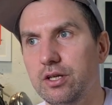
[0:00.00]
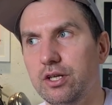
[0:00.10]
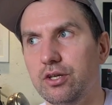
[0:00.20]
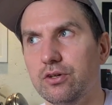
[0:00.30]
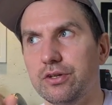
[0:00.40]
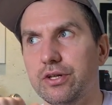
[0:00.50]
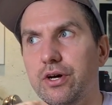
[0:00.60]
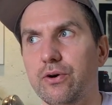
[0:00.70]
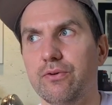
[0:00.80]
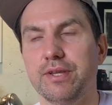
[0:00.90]
you'll
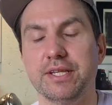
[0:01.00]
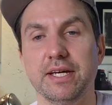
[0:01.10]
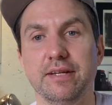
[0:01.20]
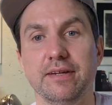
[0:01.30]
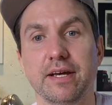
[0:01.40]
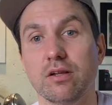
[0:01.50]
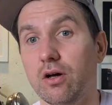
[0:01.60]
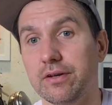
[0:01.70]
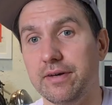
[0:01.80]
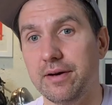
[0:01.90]
know that they take a
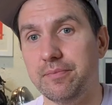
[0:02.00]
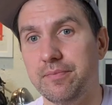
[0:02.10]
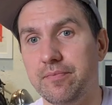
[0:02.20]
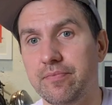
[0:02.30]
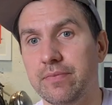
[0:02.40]
long time.